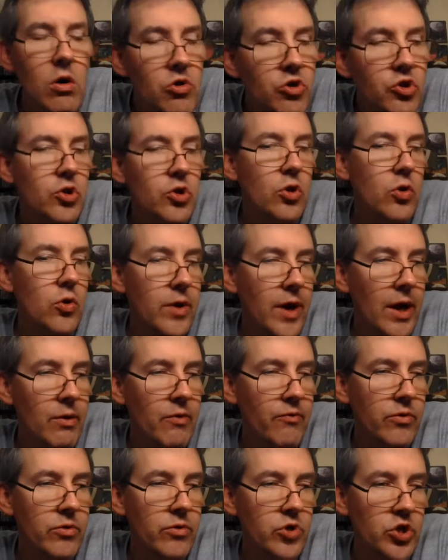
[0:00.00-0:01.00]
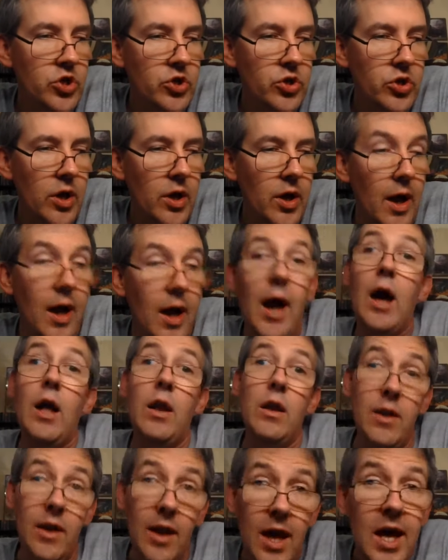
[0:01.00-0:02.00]
also, however, just
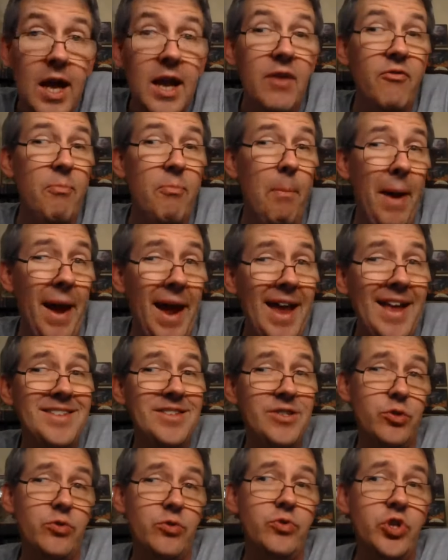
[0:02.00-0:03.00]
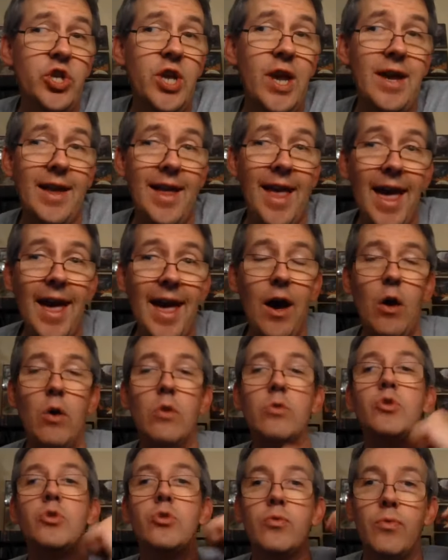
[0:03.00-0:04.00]
a lot of bands to check
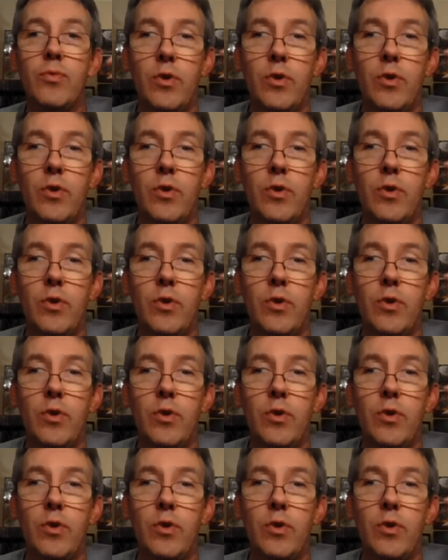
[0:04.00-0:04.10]
out.